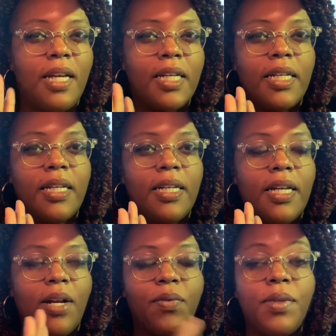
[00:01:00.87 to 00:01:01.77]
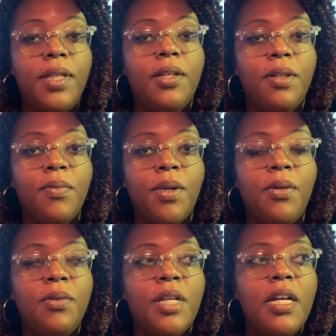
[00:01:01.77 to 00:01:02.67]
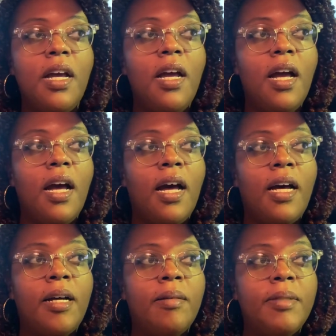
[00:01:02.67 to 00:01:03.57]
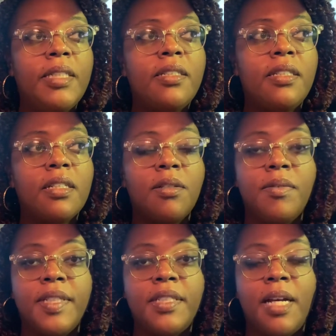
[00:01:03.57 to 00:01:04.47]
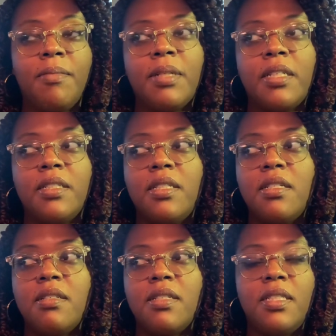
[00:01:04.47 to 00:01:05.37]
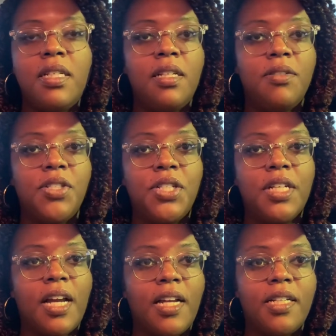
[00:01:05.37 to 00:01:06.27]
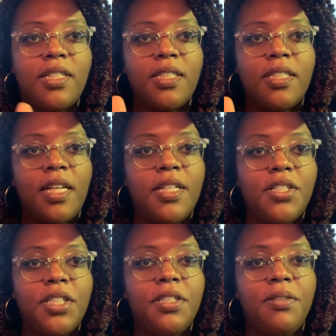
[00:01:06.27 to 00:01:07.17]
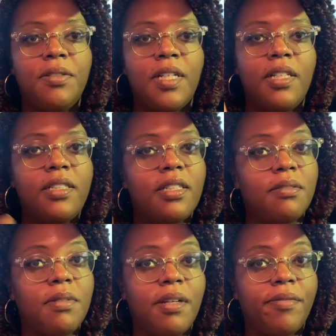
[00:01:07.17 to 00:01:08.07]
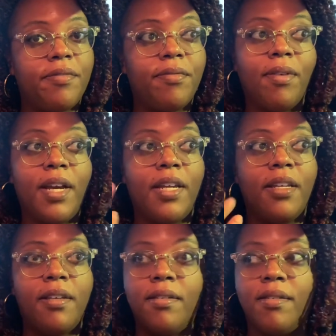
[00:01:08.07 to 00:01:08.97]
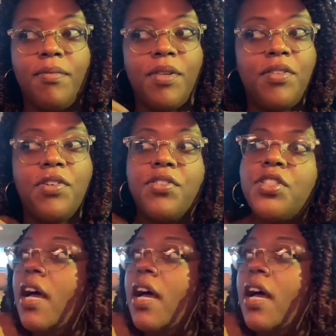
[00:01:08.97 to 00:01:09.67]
I got really on the road. Um, and this is a good rest stop because casinos you can kind of just like chill. At least that's what I've read and researched